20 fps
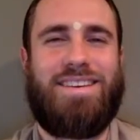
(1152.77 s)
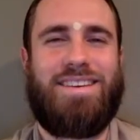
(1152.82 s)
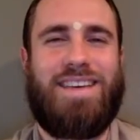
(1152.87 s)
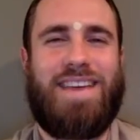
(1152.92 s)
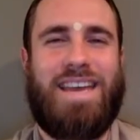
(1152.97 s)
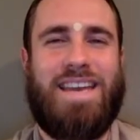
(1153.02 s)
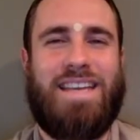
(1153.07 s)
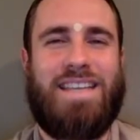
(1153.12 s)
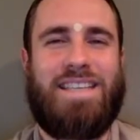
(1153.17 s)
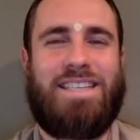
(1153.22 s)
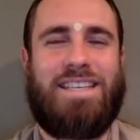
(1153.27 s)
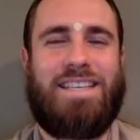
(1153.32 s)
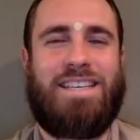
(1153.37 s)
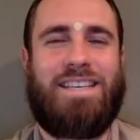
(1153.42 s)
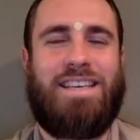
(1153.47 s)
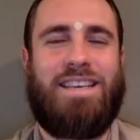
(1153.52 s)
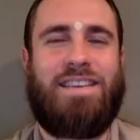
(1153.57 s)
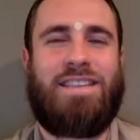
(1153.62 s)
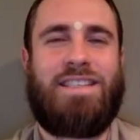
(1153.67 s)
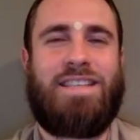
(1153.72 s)
And
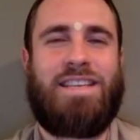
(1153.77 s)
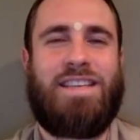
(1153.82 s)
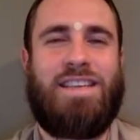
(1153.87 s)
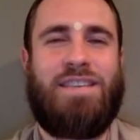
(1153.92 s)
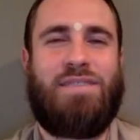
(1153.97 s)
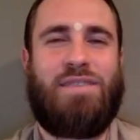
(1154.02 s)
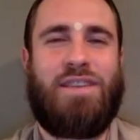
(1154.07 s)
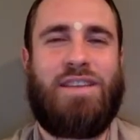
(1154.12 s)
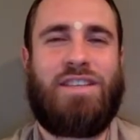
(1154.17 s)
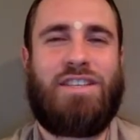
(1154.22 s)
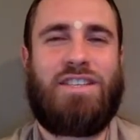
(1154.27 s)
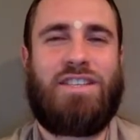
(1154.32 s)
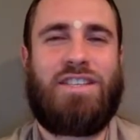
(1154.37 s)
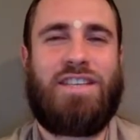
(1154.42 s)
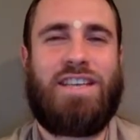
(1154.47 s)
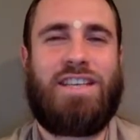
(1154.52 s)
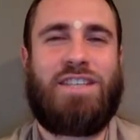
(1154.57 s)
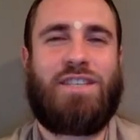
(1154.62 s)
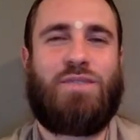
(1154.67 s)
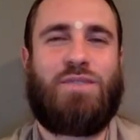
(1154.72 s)
he said even his
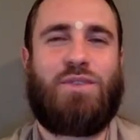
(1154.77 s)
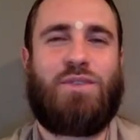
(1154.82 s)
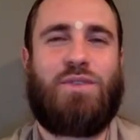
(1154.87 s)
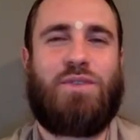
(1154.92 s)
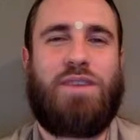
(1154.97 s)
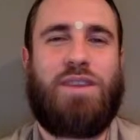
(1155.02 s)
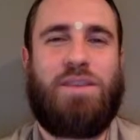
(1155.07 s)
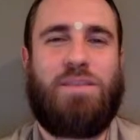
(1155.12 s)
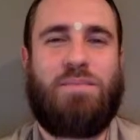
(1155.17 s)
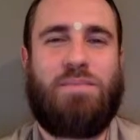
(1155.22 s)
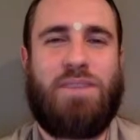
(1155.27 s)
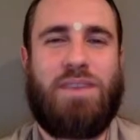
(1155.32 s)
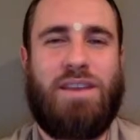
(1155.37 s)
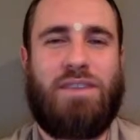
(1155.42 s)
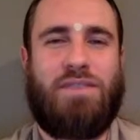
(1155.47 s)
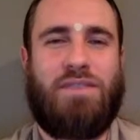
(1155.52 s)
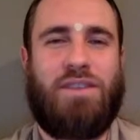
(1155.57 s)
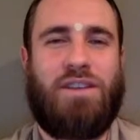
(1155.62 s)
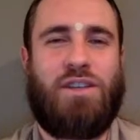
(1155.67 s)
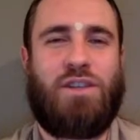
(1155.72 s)
chest was very
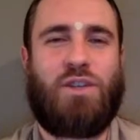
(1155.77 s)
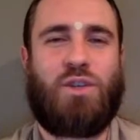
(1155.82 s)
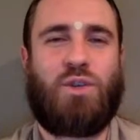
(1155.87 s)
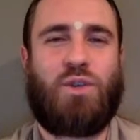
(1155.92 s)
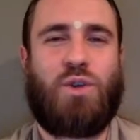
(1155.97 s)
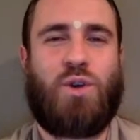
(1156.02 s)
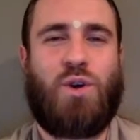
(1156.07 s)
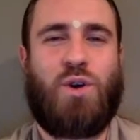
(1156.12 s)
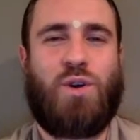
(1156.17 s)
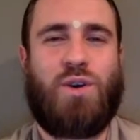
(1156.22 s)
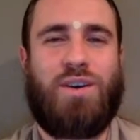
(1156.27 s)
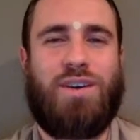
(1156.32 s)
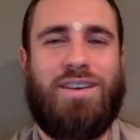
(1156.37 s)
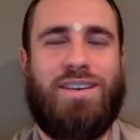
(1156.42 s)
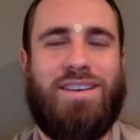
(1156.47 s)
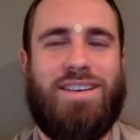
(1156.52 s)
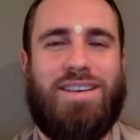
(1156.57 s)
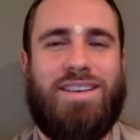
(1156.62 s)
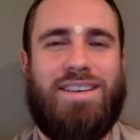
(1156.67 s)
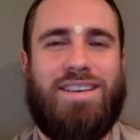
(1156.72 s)
big, very strong,
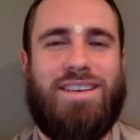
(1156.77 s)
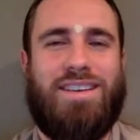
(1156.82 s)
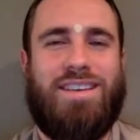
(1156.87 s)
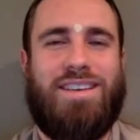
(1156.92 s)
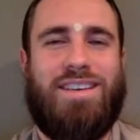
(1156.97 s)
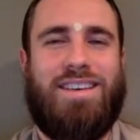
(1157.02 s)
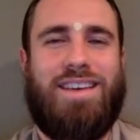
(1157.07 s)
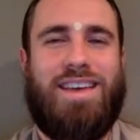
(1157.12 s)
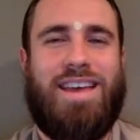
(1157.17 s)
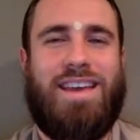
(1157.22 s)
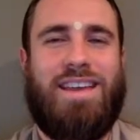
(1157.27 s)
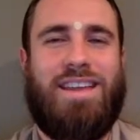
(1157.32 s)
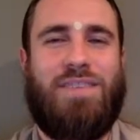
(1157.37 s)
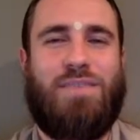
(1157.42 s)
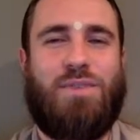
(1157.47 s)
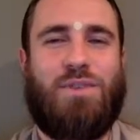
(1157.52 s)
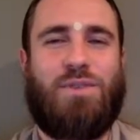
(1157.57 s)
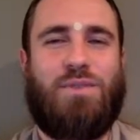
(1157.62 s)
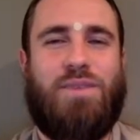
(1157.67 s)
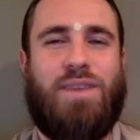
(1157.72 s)
and he
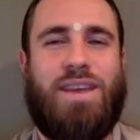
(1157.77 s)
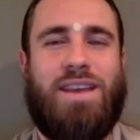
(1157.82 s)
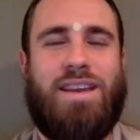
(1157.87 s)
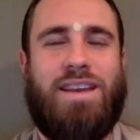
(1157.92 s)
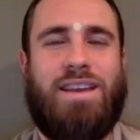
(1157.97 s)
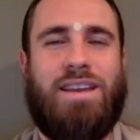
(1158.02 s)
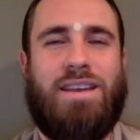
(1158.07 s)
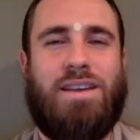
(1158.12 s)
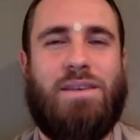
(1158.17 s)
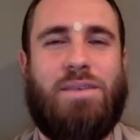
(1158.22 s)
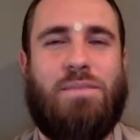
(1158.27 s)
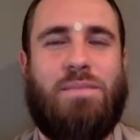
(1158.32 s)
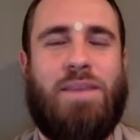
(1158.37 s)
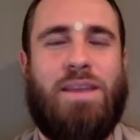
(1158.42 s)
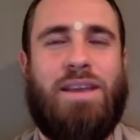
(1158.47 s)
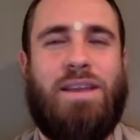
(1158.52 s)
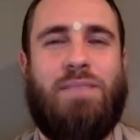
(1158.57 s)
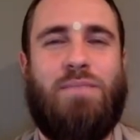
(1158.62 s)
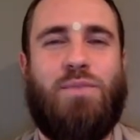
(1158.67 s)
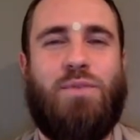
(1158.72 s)
was wearing
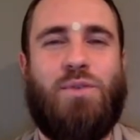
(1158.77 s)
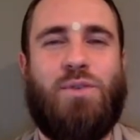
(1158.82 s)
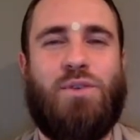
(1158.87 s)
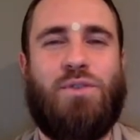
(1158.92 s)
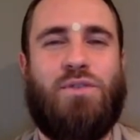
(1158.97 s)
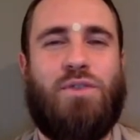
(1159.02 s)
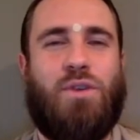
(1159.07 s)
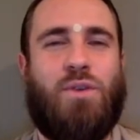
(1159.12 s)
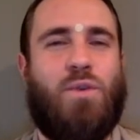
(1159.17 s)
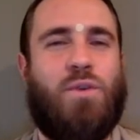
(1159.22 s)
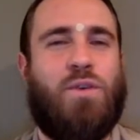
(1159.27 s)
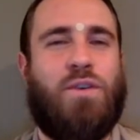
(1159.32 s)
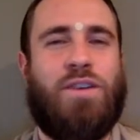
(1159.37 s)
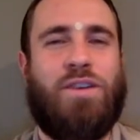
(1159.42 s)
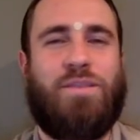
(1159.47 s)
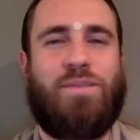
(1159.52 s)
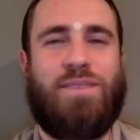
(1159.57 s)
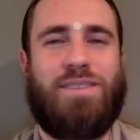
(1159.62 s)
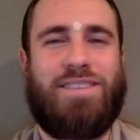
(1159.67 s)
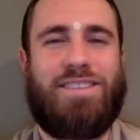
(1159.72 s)
many beautiful
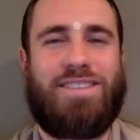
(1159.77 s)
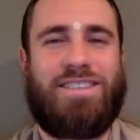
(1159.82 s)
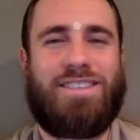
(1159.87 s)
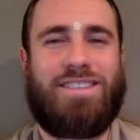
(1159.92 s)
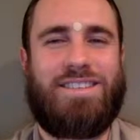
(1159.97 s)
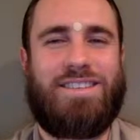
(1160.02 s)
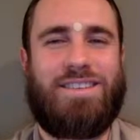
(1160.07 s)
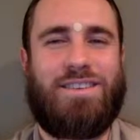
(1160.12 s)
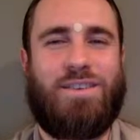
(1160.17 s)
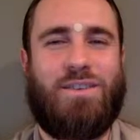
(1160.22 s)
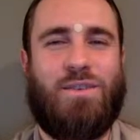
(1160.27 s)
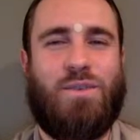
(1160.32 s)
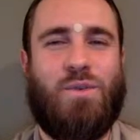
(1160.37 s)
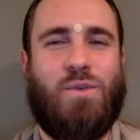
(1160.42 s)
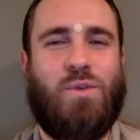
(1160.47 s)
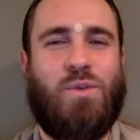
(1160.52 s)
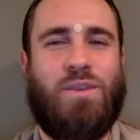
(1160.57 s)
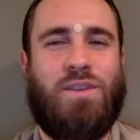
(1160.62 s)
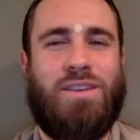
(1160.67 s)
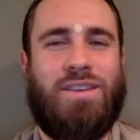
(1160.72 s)
ornaments,
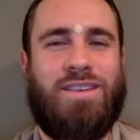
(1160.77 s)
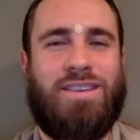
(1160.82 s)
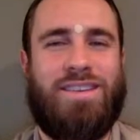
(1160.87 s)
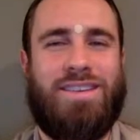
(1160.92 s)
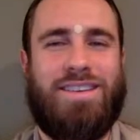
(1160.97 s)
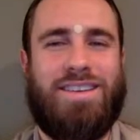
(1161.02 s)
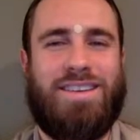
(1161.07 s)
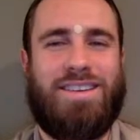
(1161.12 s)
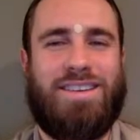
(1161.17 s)
golden